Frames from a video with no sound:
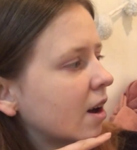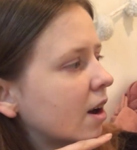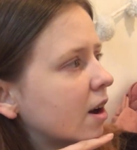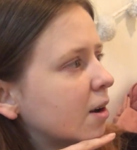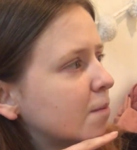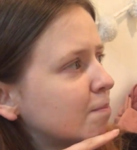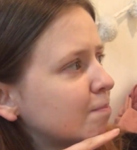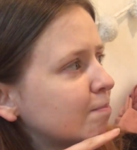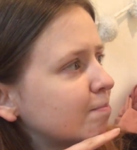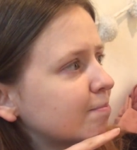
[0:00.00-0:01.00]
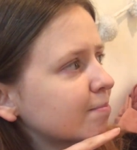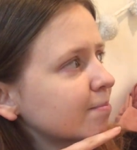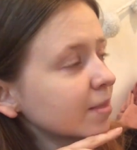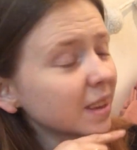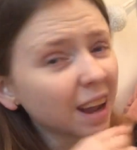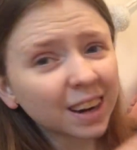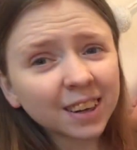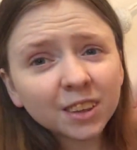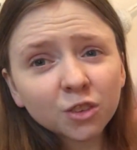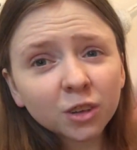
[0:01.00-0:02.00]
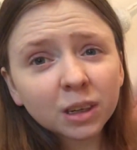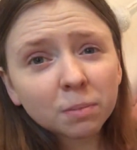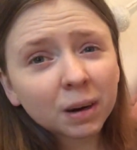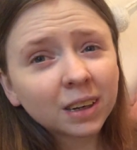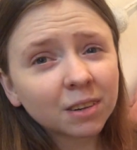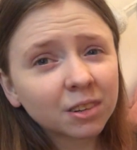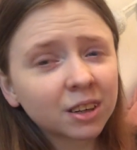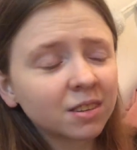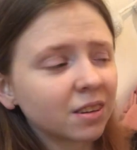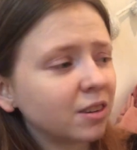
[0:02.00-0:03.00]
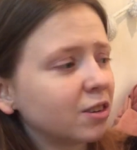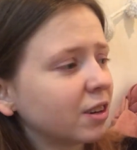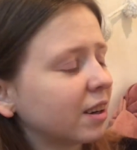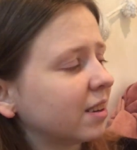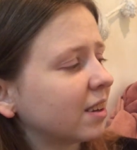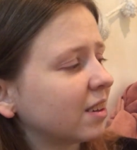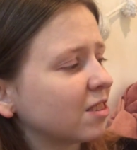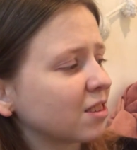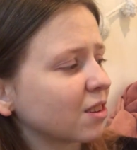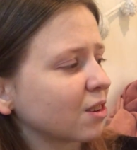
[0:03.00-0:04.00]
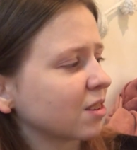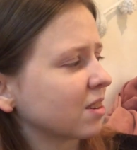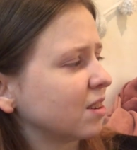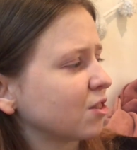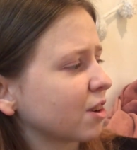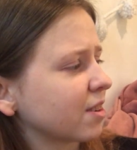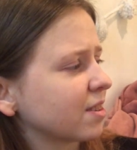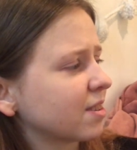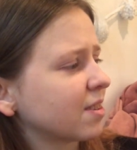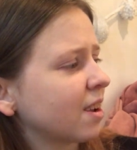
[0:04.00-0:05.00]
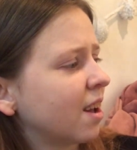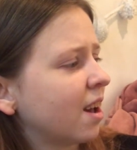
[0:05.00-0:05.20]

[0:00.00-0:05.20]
And I enjoyed it, but I never continued it, and then I just lost interest.